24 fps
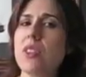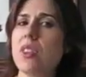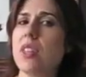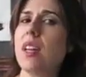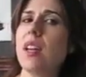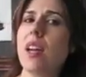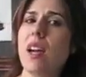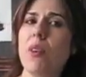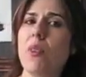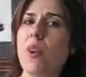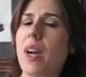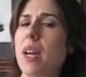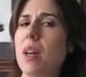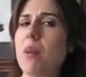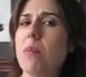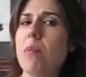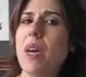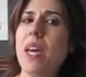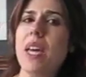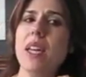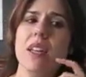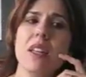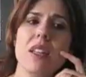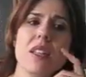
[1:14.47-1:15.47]
thing I
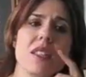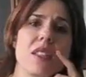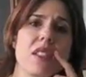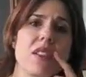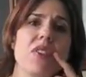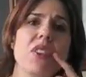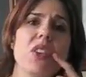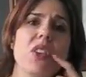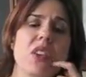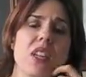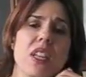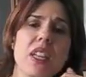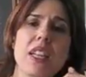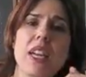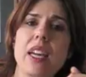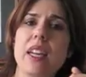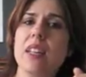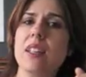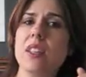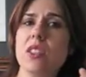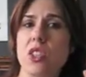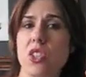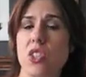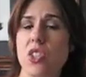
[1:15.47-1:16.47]
recommend is if you can get
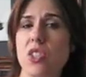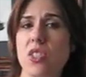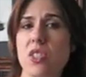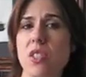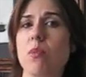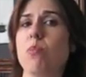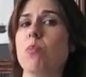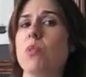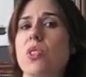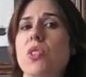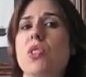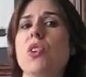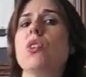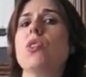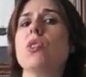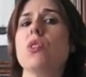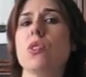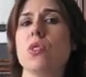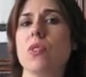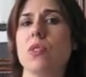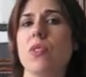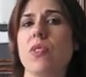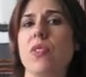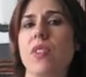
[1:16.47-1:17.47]
in to just
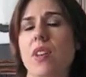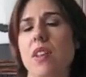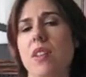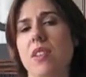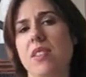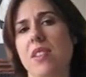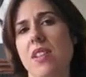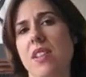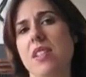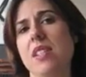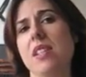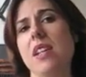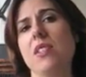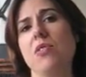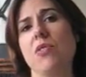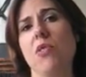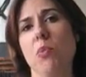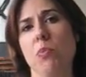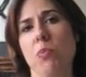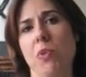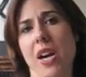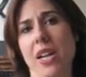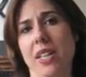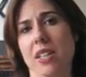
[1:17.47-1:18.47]
observe a successful
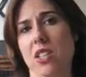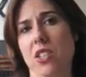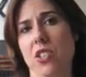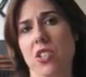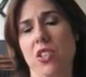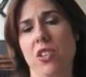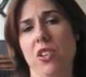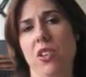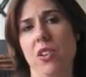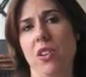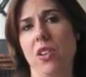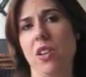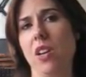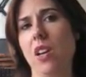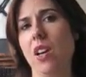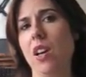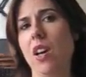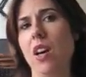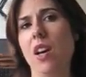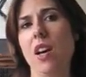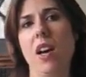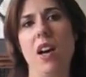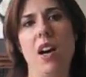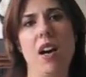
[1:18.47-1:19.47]
practitioner.
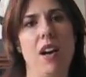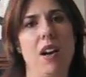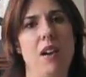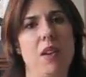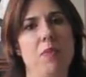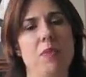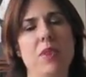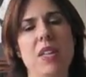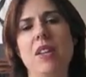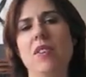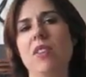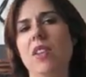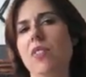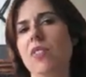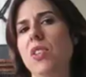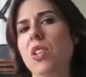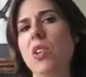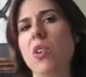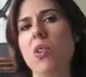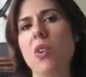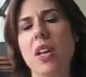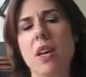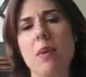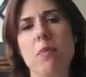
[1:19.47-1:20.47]
Even if you
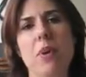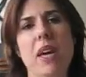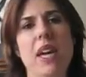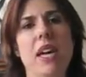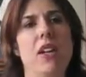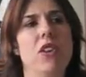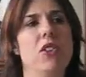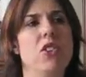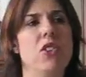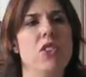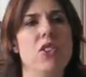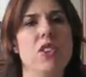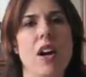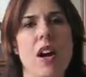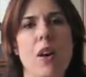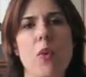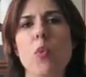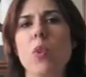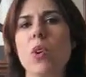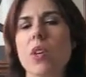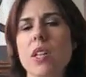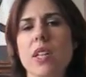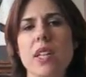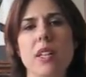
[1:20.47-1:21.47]
don't get paid or you're not
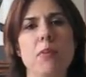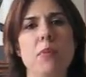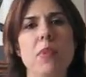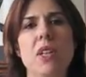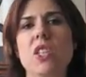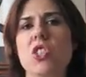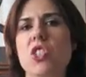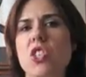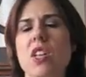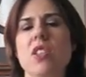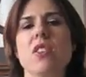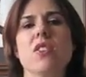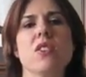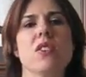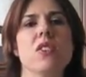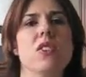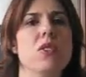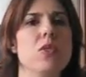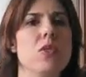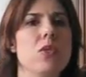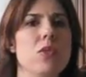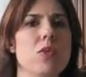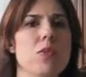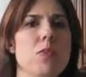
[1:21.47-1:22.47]
working, but just
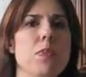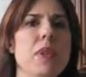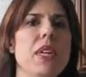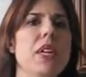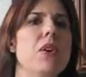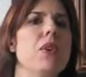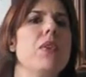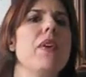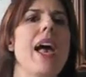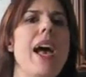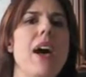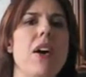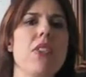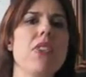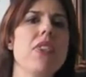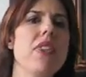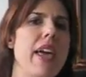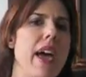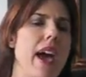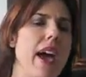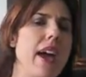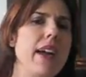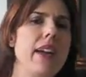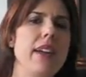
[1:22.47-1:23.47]
to be around
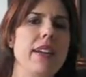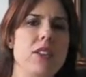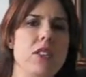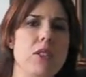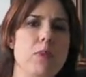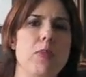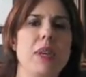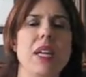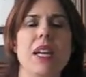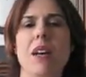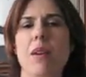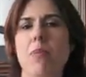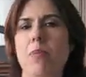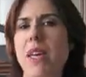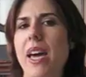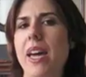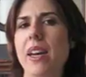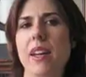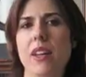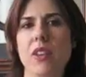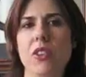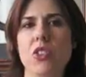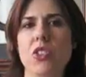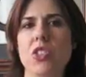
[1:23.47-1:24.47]
that and to pick up that
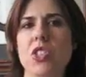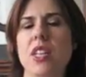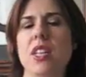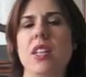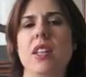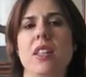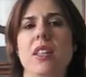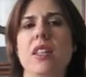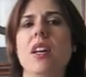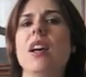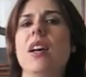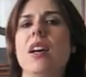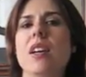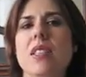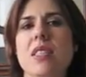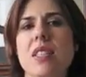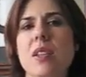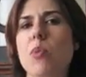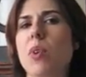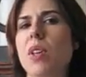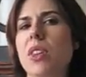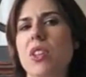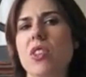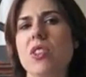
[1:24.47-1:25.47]
energy and
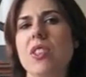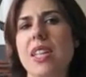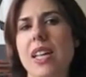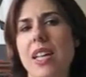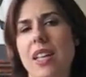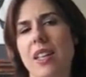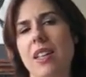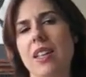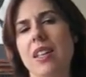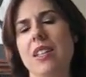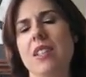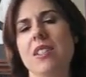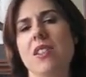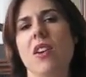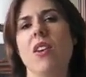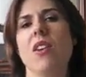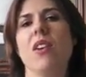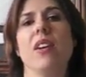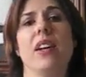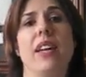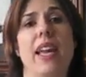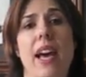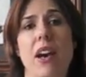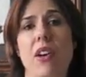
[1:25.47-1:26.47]
see what their techniques
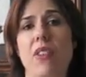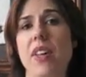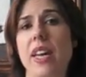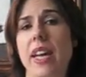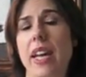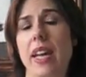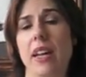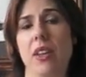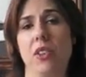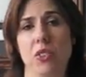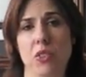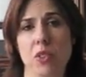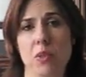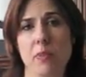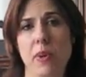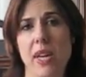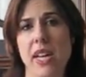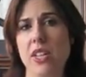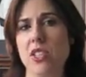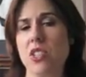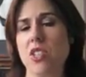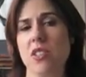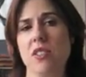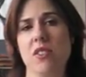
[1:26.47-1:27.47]
are and how they handle the
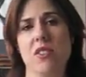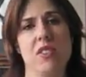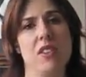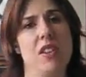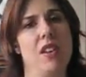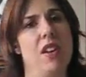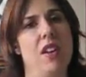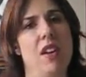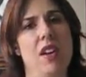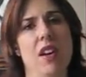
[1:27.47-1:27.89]
patients.